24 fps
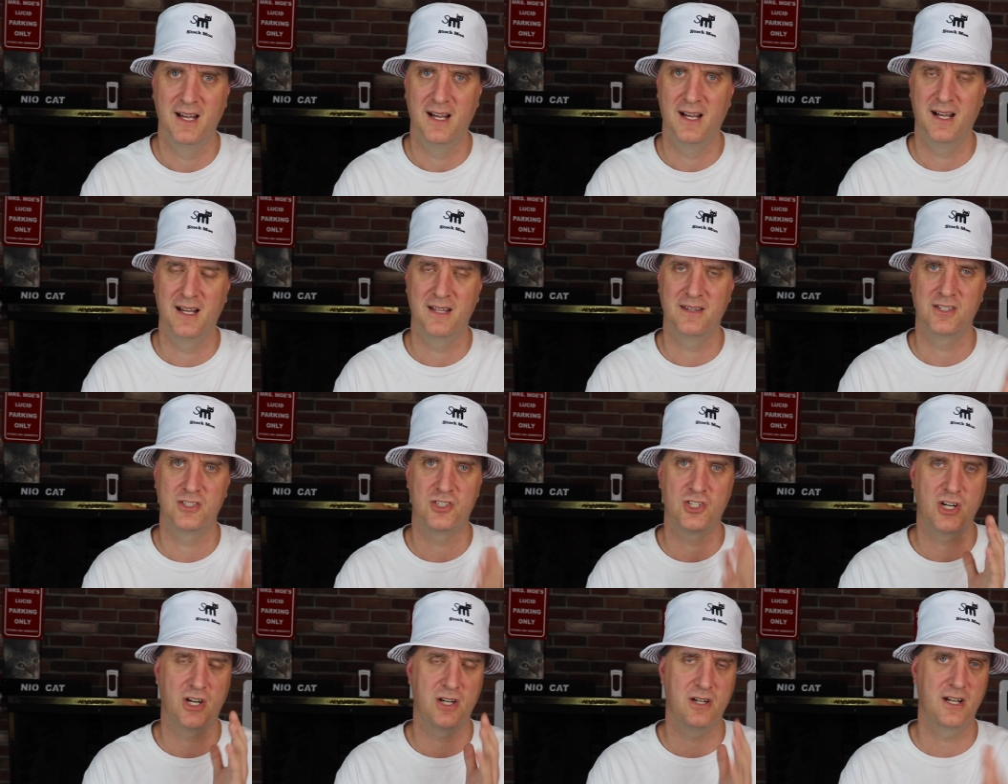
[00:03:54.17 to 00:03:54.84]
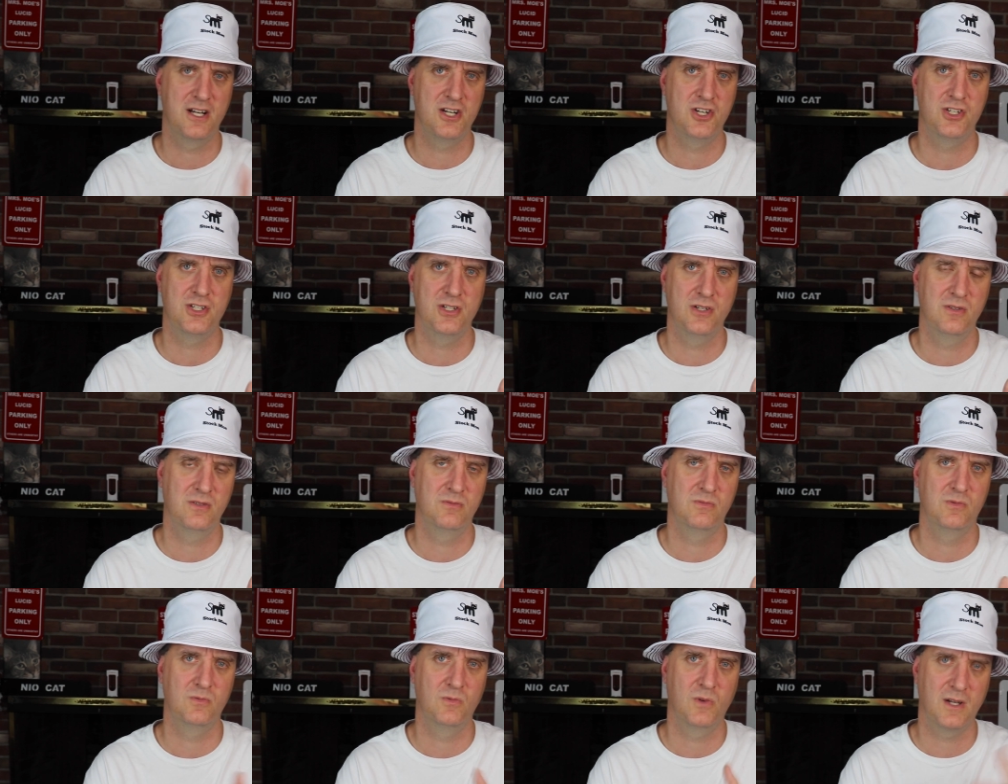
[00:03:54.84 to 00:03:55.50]
the chart I
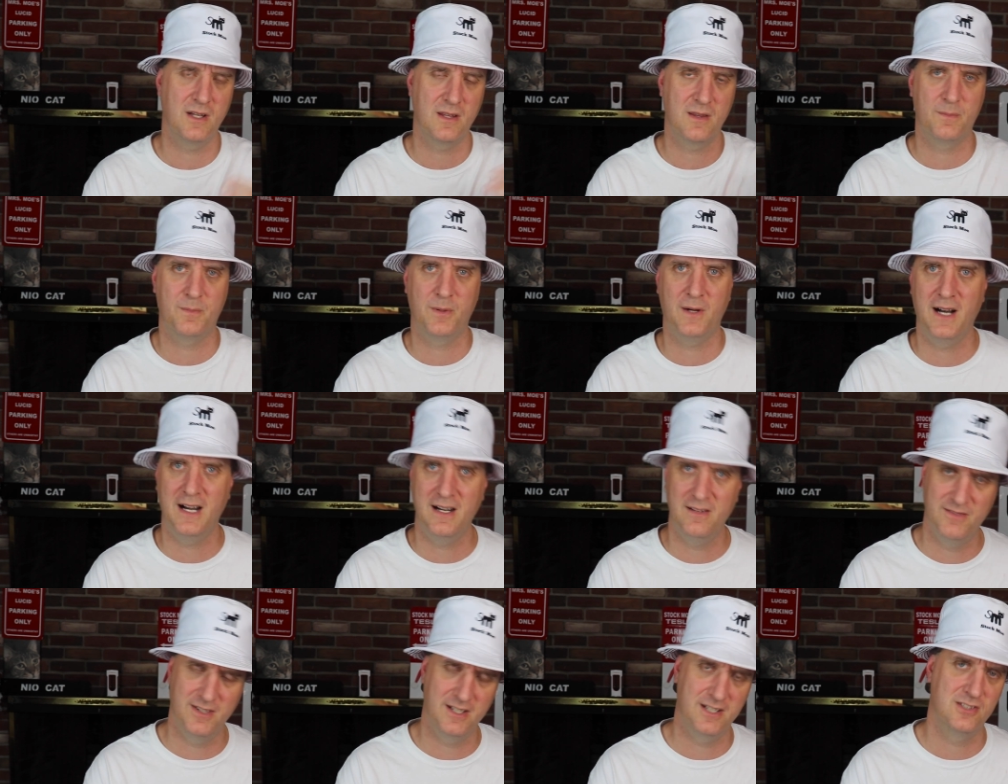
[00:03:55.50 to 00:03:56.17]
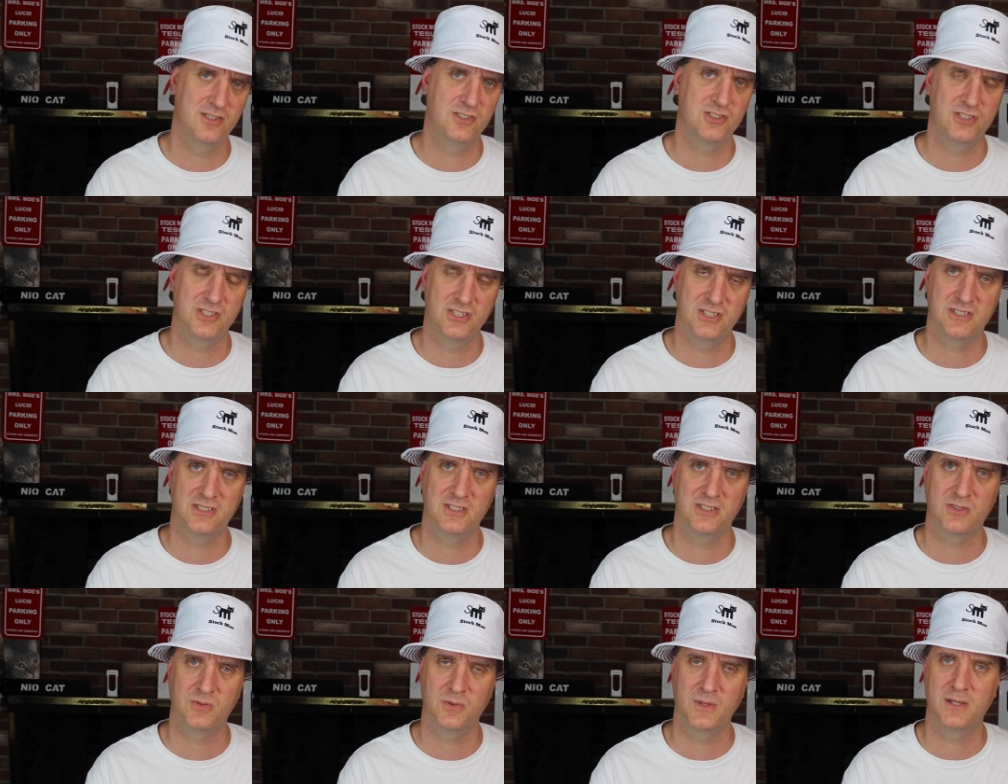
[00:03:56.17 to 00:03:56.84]
showed in one of the prior videos
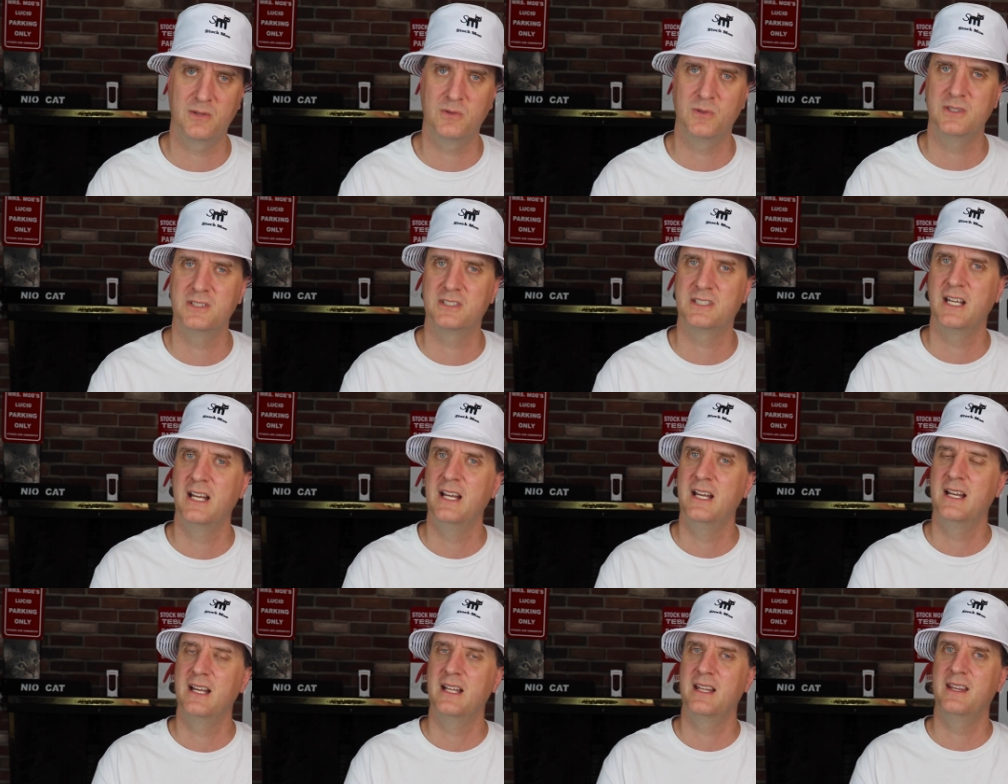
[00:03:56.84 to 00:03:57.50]
just this week was